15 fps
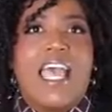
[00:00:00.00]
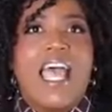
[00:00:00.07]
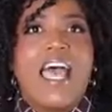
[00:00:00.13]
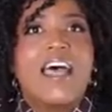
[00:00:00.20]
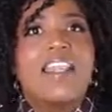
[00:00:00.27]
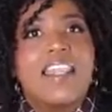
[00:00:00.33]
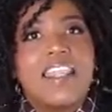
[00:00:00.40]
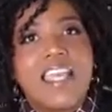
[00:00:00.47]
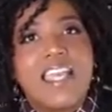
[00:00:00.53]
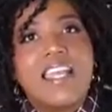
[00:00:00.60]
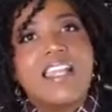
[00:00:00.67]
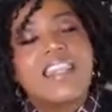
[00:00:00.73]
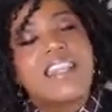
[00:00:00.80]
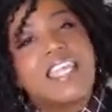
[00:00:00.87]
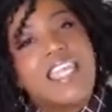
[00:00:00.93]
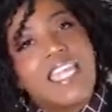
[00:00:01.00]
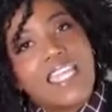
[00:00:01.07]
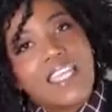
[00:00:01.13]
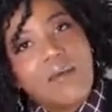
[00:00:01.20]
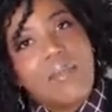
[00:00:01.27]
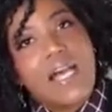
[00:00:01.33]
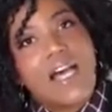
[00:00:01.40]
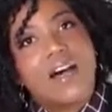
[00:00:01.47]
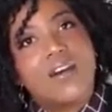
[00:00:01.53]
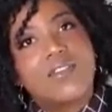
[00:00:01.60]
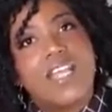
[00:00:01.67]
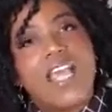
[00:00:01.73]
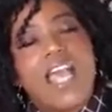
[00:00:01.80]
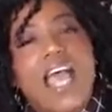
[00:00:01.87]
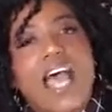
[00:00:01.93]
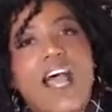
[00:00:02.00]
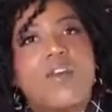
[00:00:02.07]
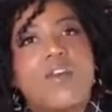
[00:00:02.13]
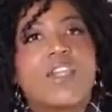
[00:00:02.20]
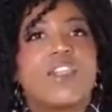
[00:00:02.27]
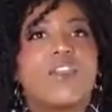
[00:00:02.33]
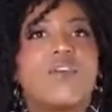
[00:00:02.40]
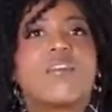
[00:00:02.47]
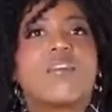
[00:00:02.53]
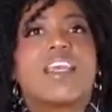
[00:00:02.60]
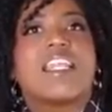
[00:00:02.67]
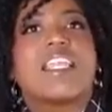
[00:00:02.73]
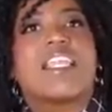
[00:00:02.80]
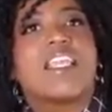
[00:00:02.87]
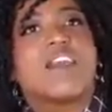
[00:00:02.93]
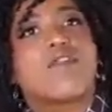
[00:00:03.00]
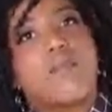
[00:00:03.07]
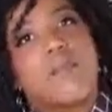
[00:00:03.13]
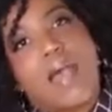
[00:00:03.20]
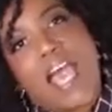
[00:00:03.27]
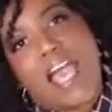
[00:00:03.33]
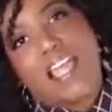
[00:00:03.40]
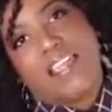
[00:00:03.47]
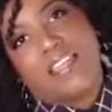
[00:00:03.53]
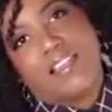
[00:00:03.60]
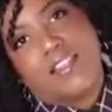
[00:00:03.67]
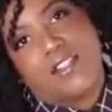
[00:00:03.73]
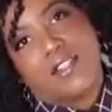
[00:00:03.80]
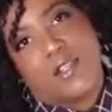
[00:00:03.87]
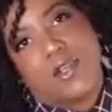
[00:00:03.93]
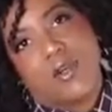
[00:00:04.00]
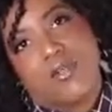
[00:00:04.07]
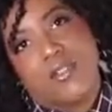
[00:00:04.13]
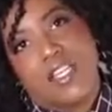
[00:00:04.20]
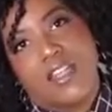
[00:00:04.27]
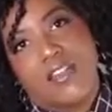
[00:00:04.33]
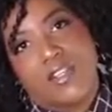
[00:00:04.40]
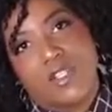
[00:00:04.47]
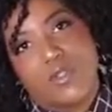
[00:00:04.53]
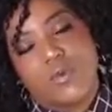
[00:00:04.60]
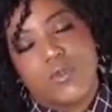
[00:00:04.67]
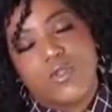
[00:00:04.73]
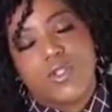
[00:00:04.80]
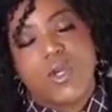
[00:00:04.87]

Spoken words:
And then thinking about how can you then give back to those individuals.